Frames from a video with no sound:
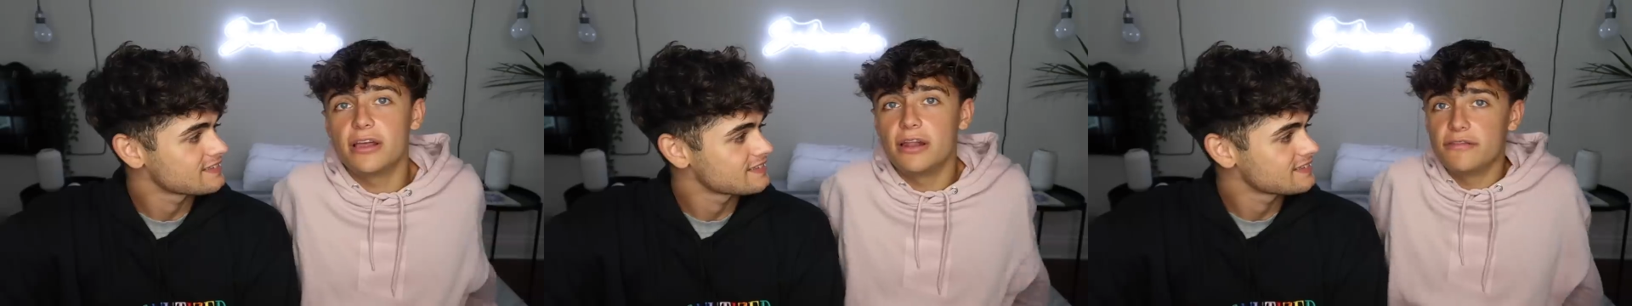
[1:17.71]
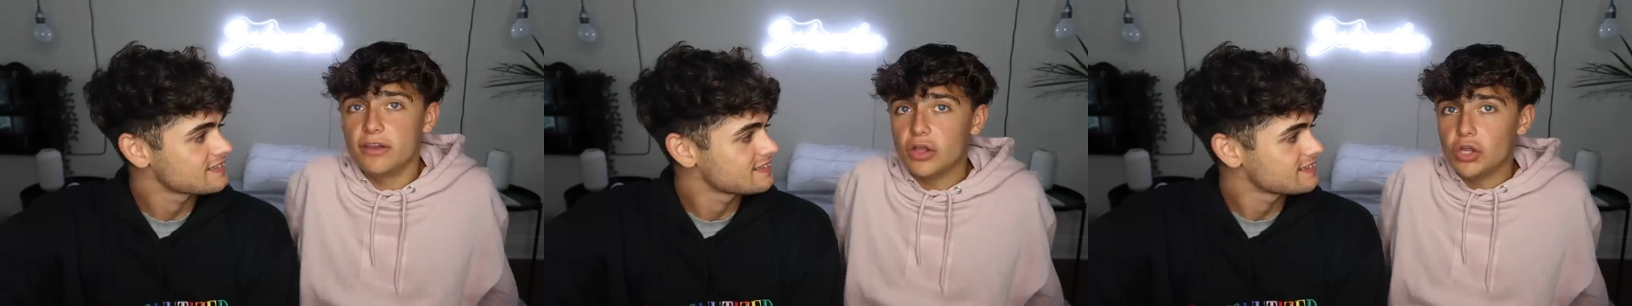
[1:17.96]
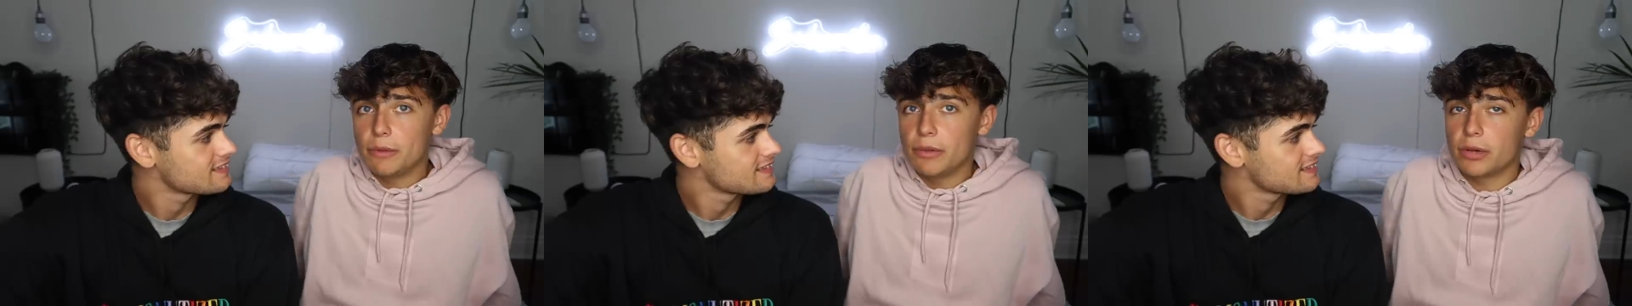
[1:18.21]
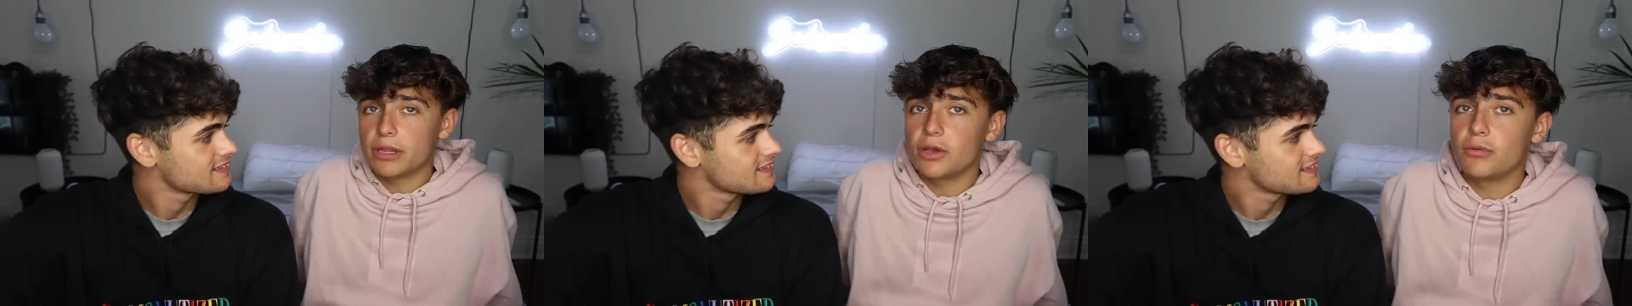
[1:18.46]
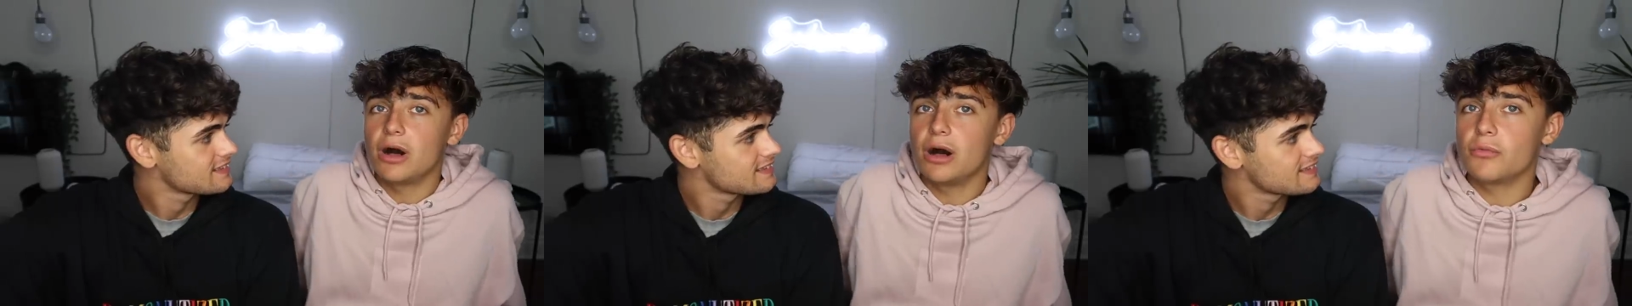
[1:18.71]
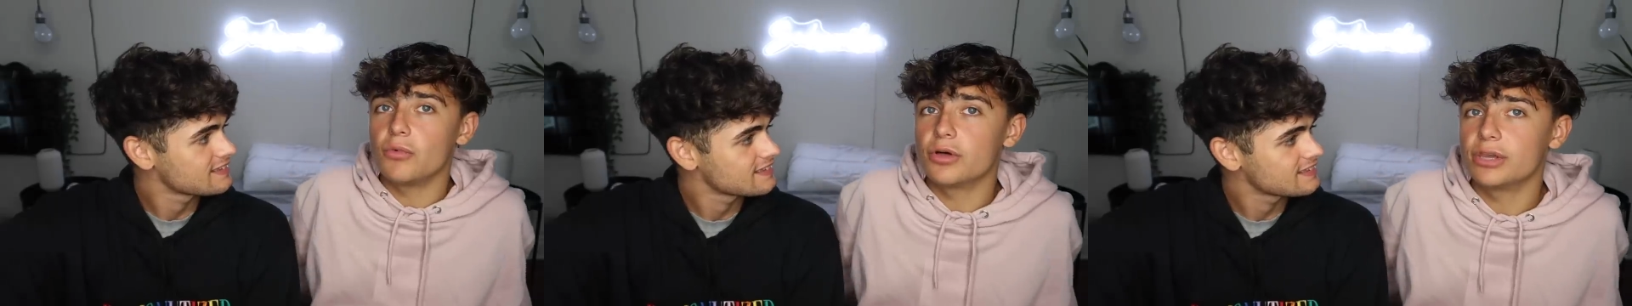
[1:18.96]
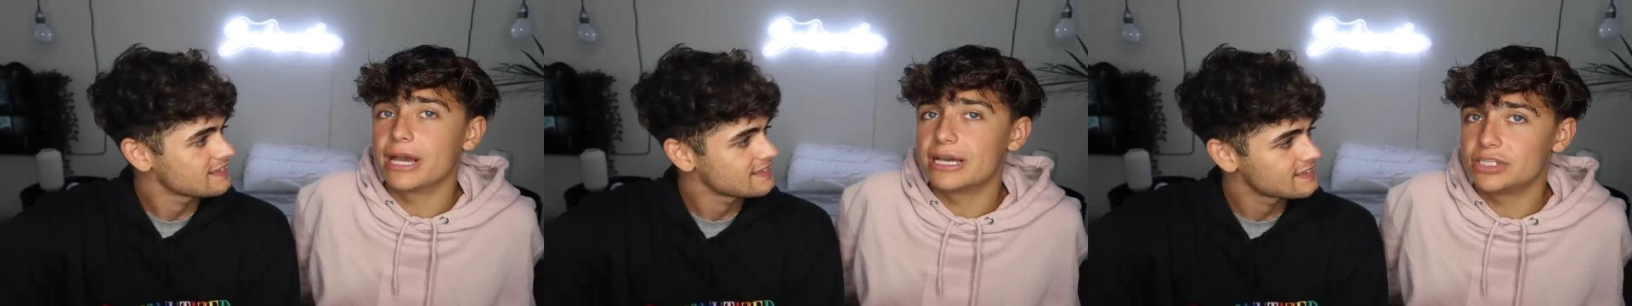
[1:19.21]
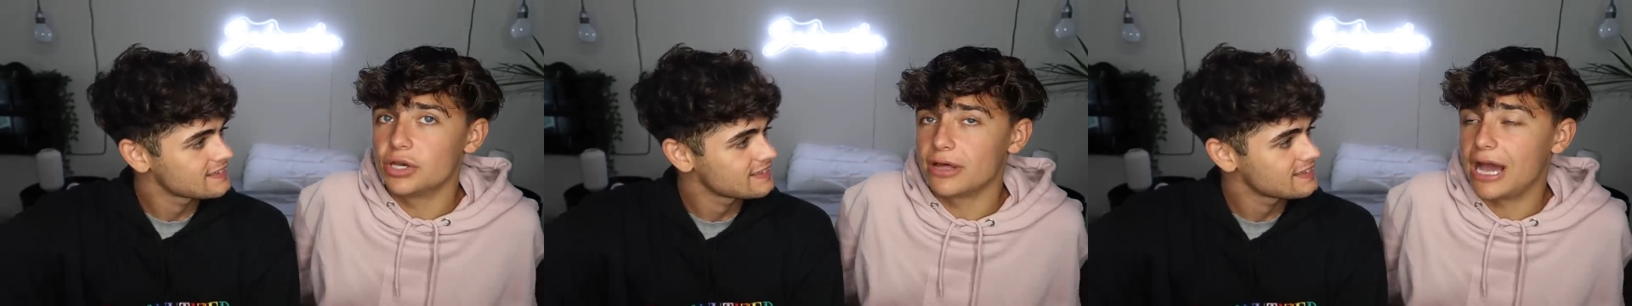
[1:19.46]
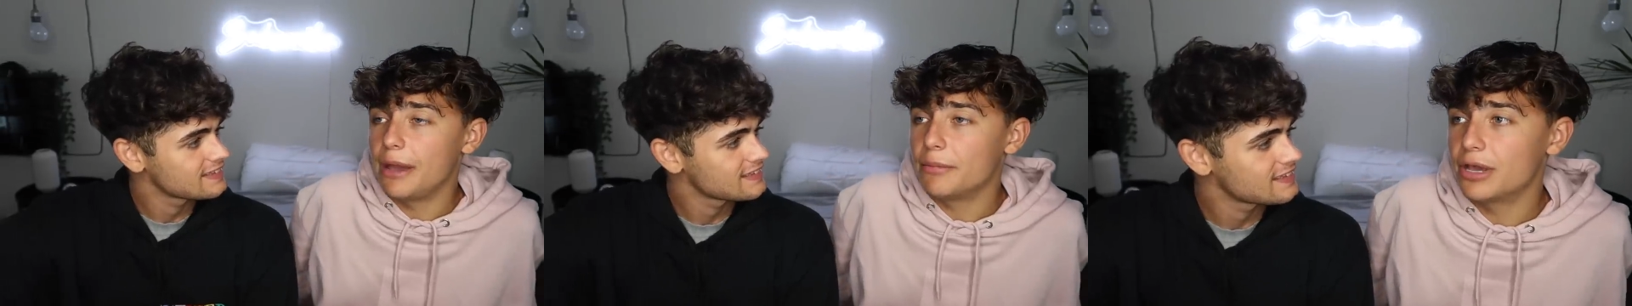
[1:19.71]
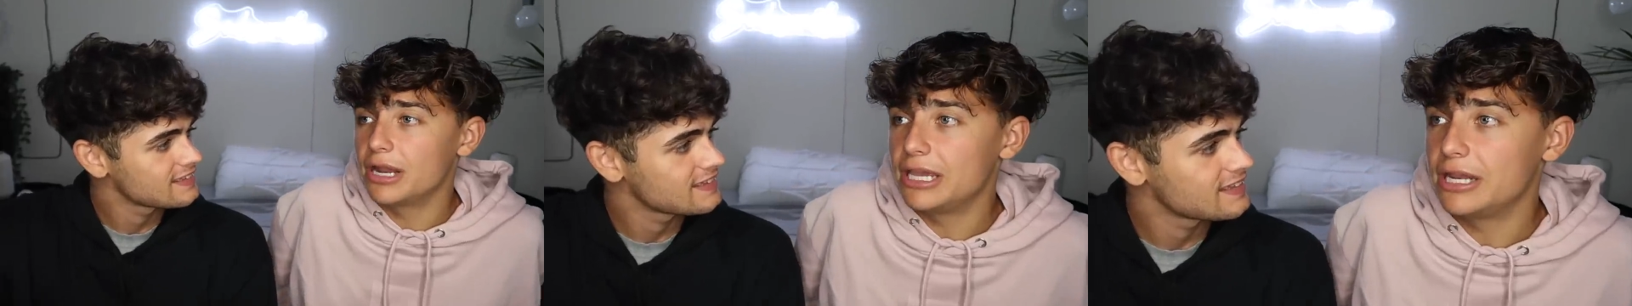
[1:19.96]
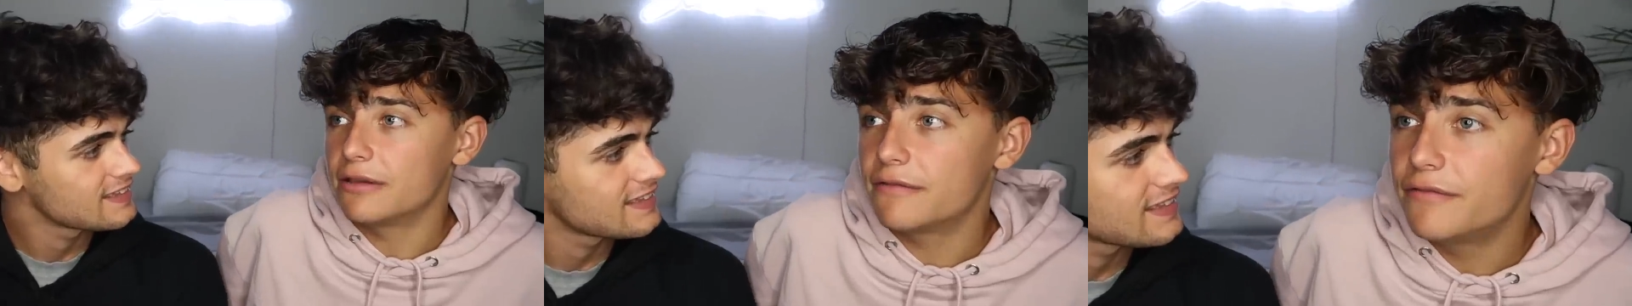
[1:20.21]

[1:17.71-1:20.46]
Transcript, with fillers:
Speaker 1: And if y'all know me really well, well, you guys know that I'm good at eating